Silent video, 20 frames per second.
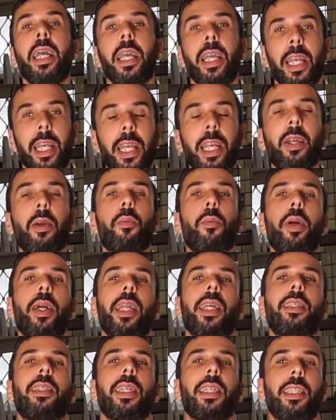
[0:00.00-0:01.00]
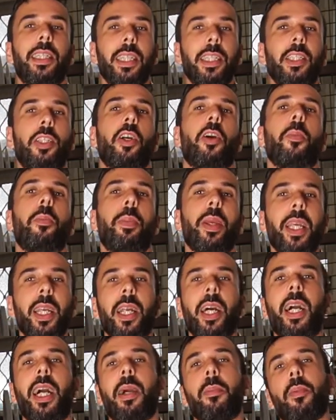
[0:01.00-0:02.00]
Here, when I say ginger beer,
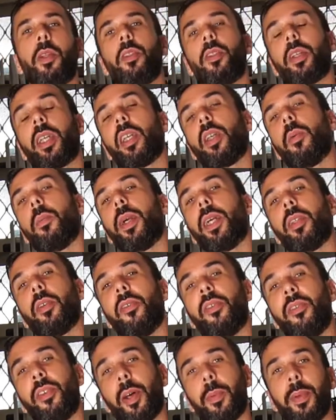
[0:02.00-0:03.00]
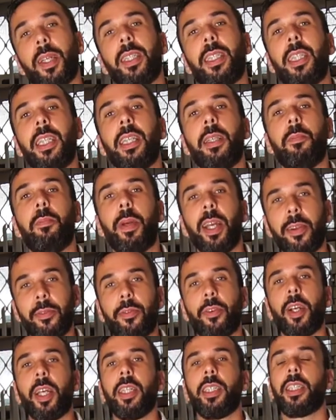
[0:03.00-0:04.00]
I'm not talking about a fermented
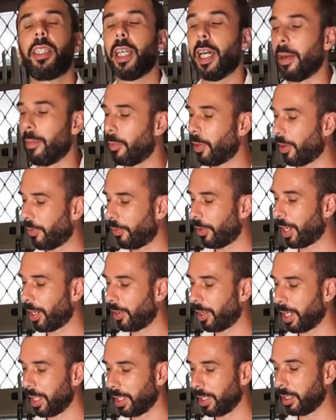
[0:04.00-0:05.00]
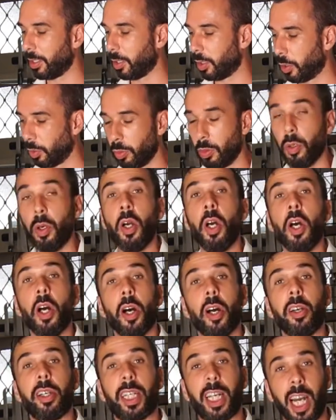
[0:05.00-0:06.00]
beverage, I'm referring to
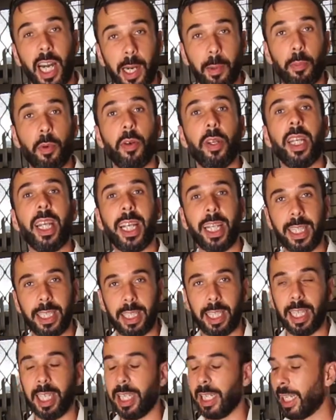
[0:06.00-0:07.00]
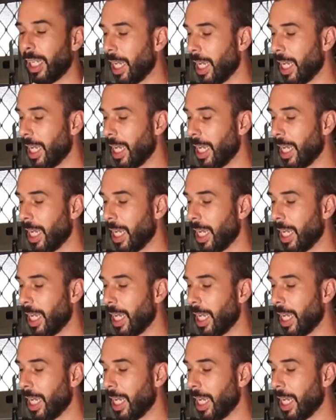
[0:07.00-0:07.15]
a carbonated,